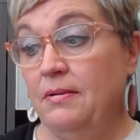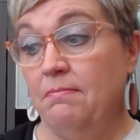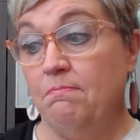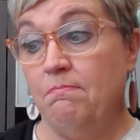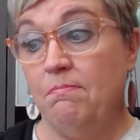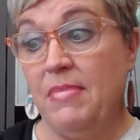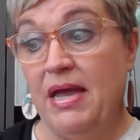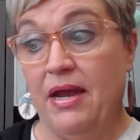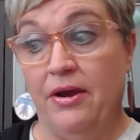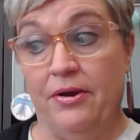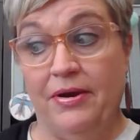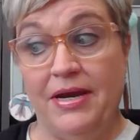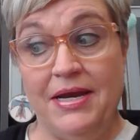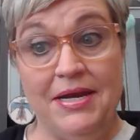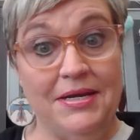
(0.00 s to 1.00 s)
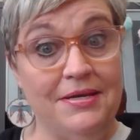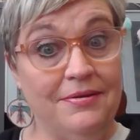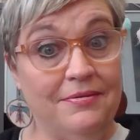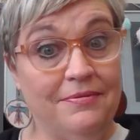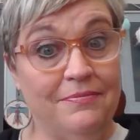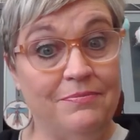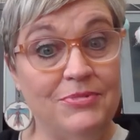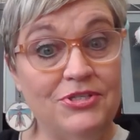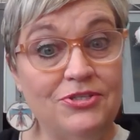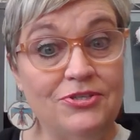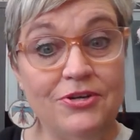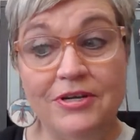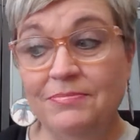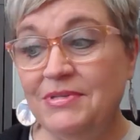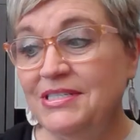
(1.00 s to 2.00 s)
Married?
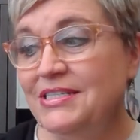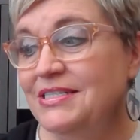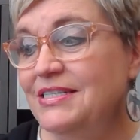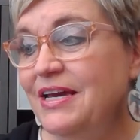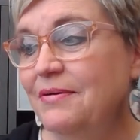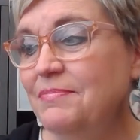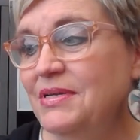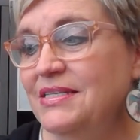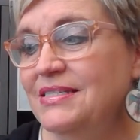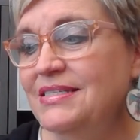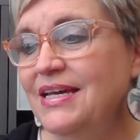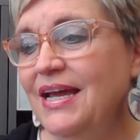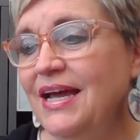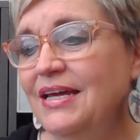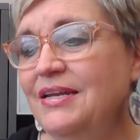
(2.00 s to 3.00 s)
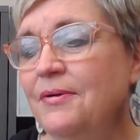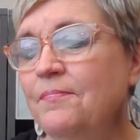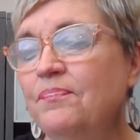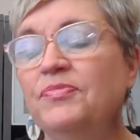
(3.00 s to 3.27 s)
Mr. and Mrs. Tubman said.